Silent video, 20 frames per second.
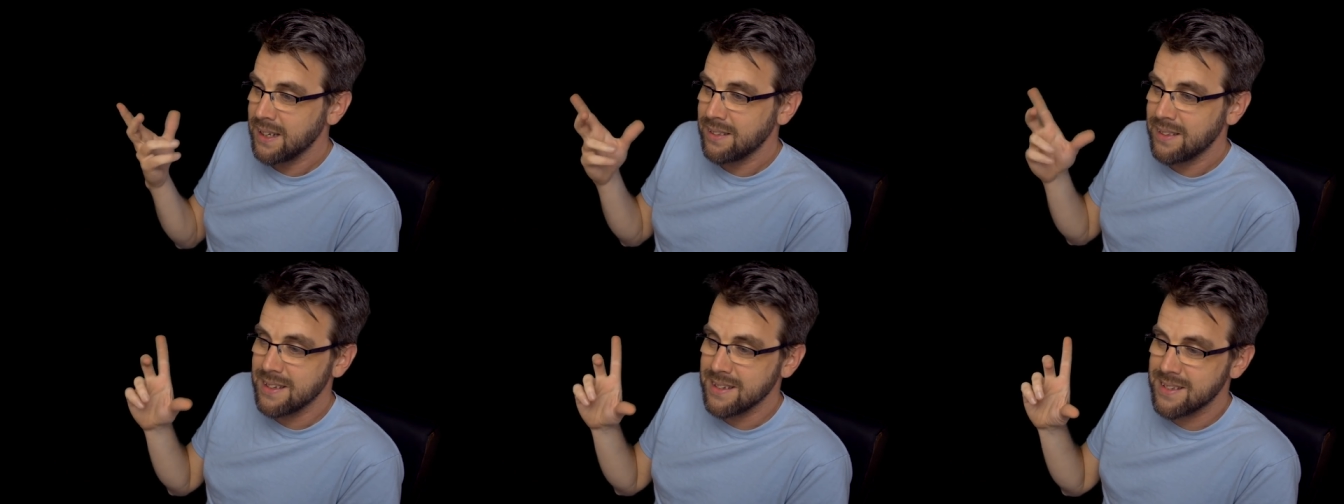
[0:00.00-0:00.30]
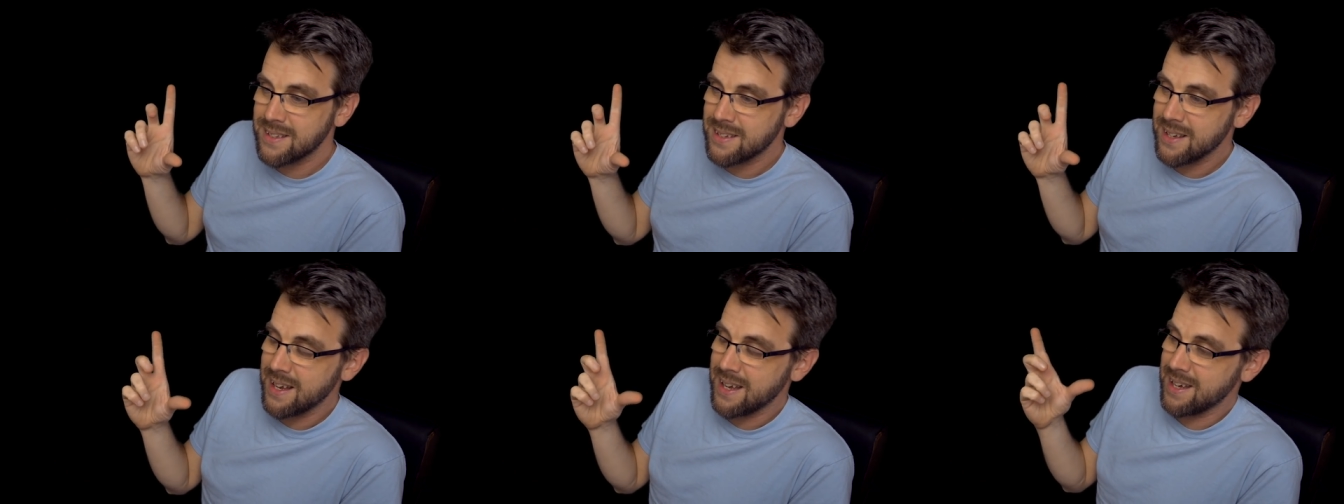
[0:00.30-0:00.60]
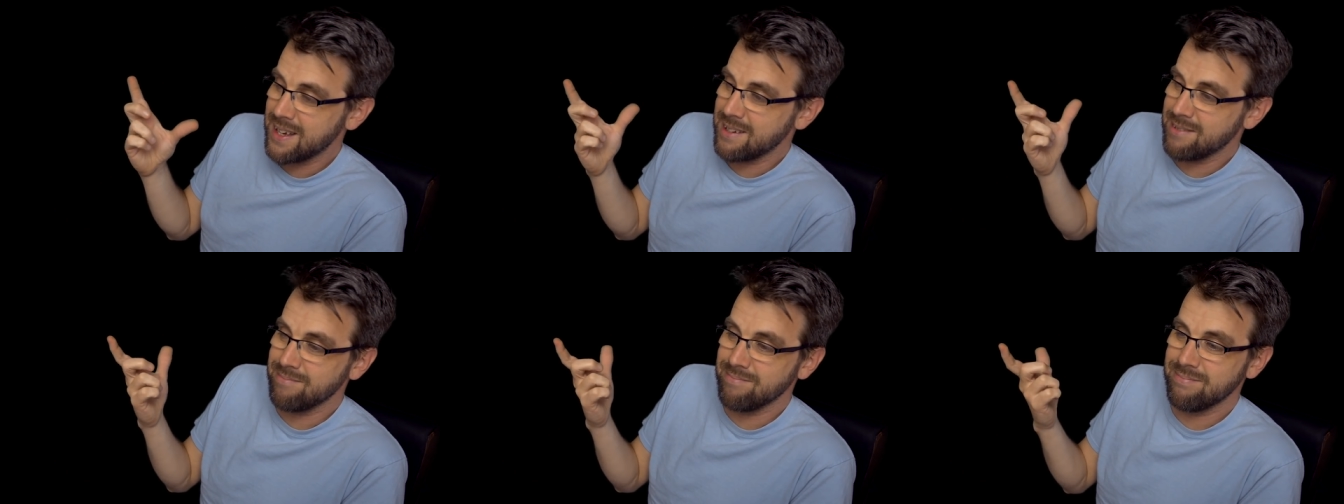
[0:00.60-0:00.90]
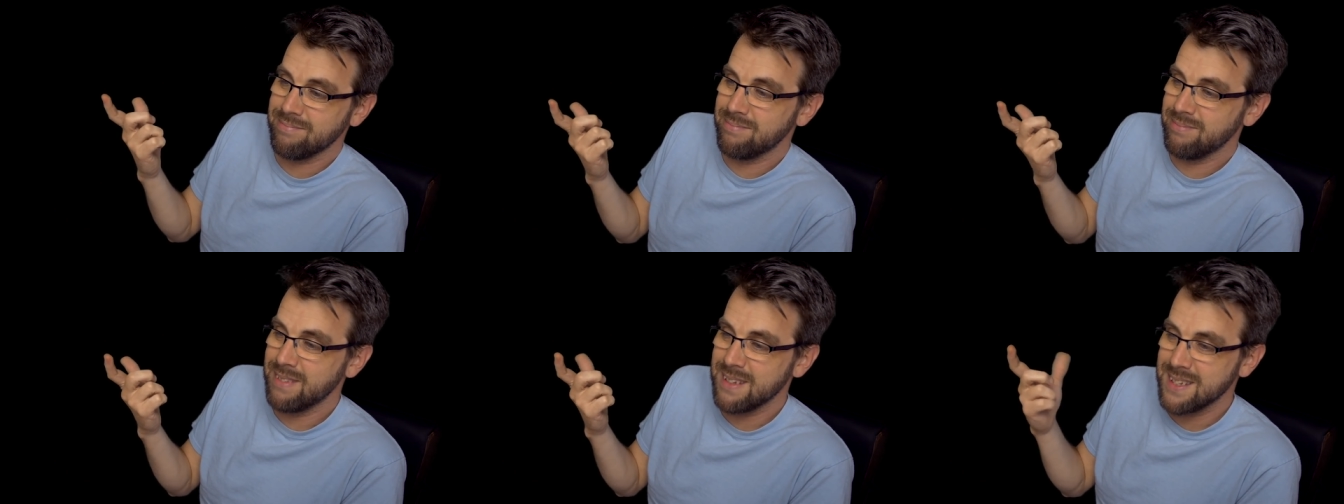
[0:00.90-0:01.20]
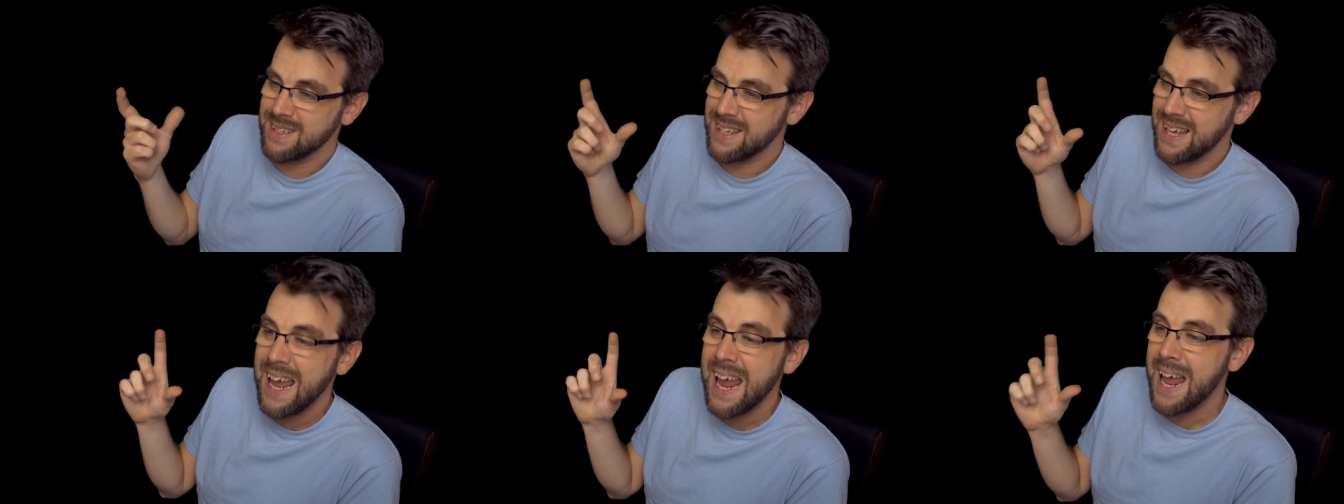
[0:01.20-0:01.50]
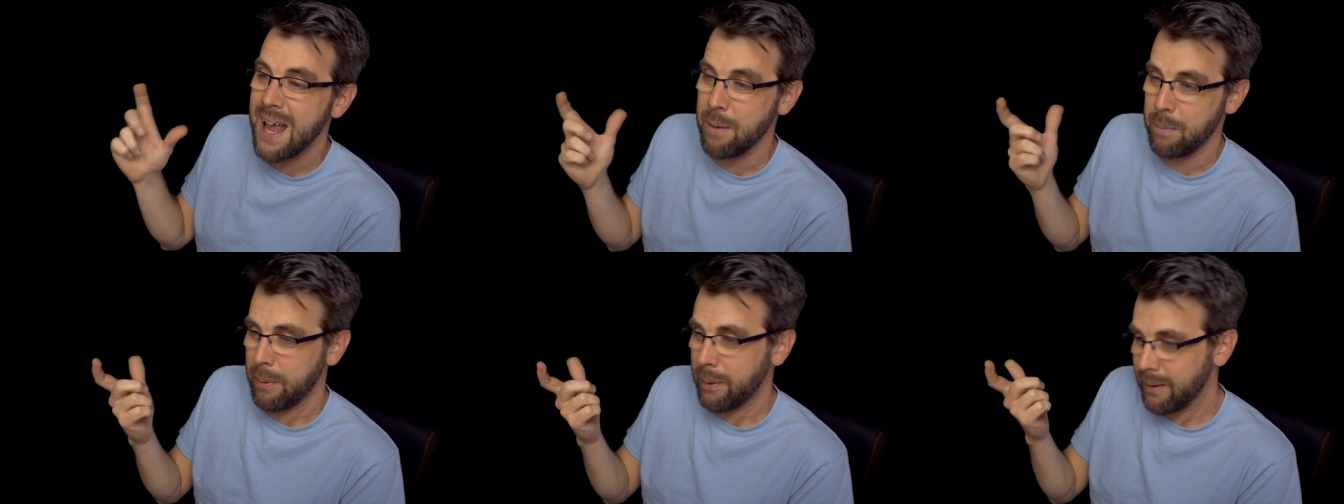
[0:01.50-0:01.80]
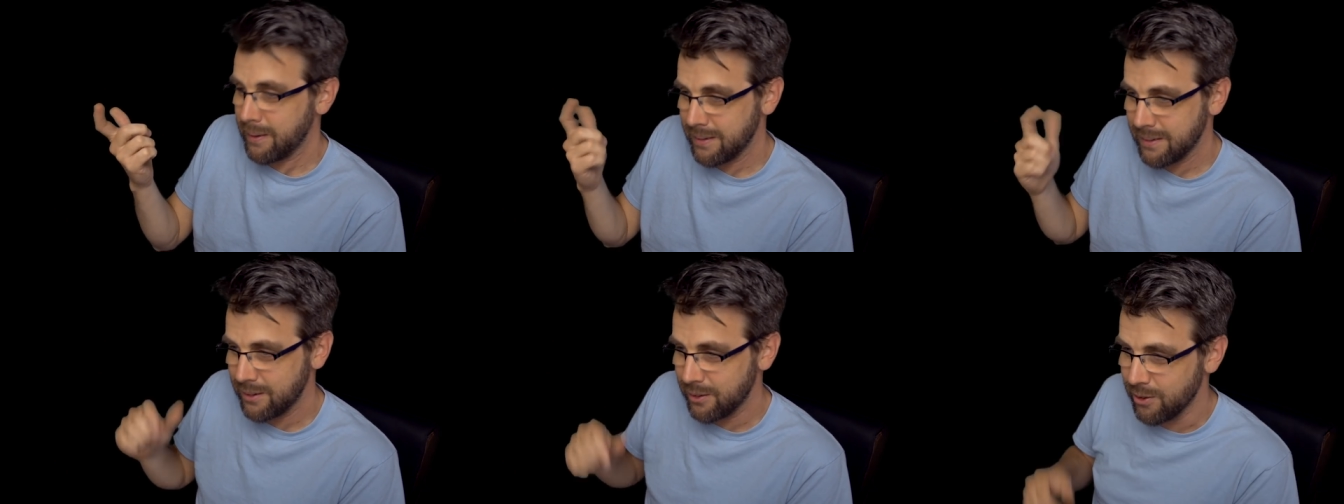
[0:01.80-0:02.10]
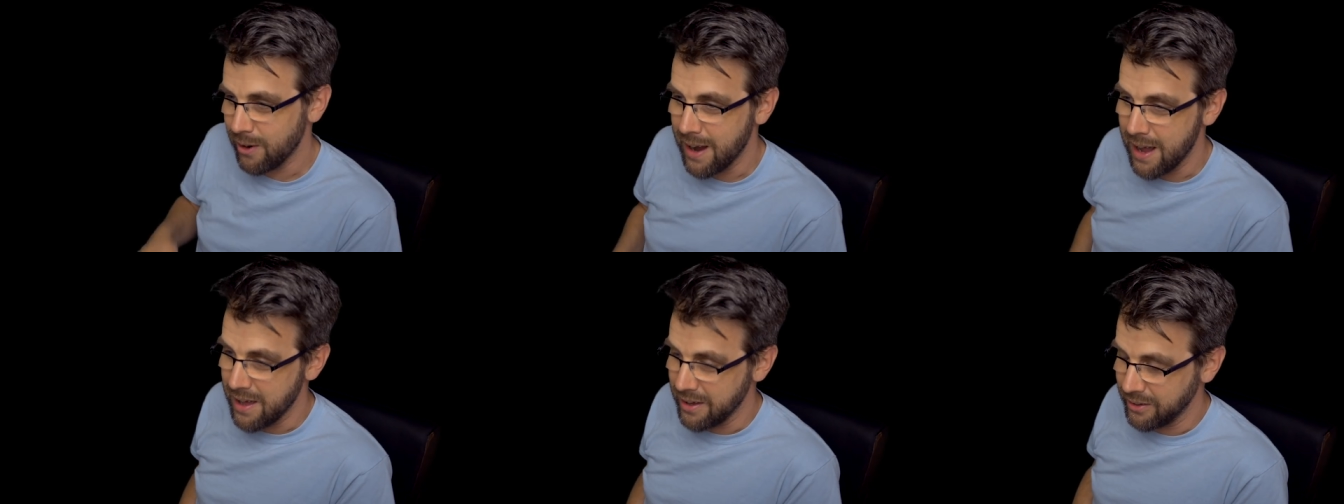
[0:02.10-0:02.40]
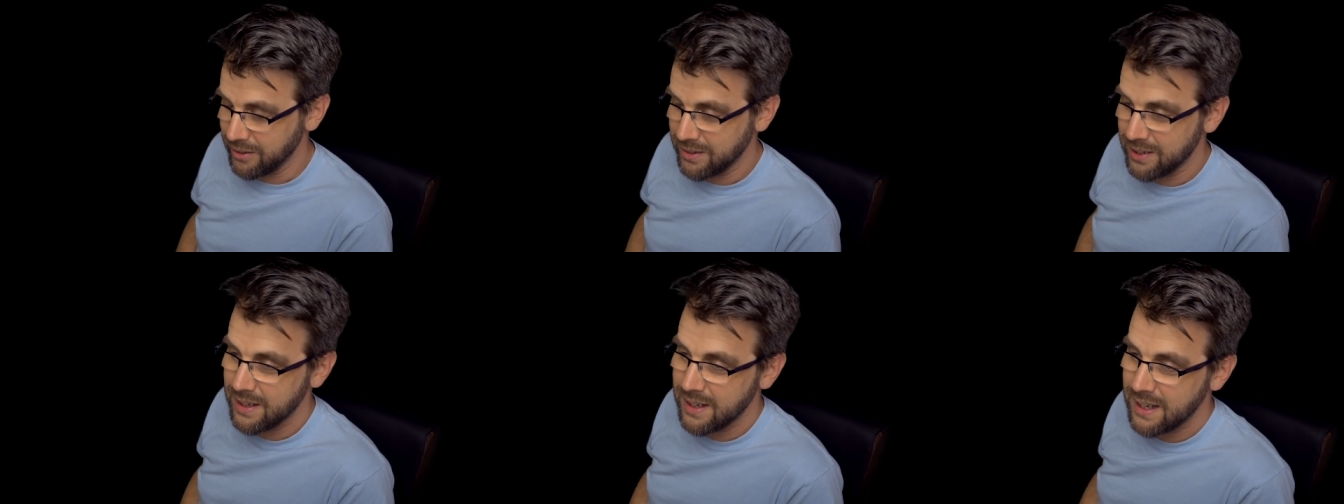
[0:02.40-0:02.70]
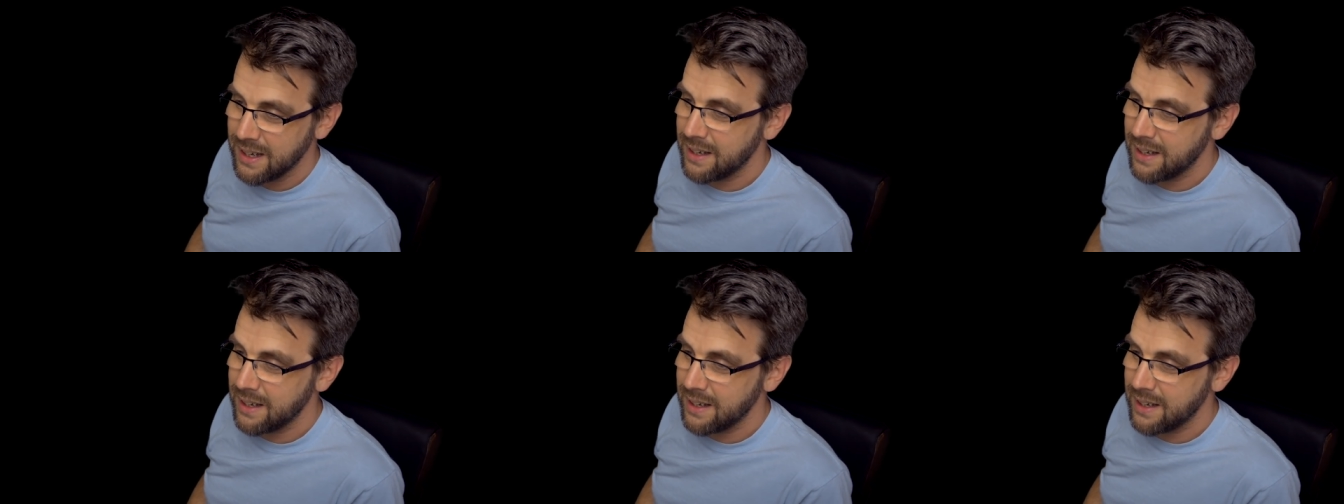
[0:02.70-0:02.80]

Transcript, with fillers: this uh, this camp ground.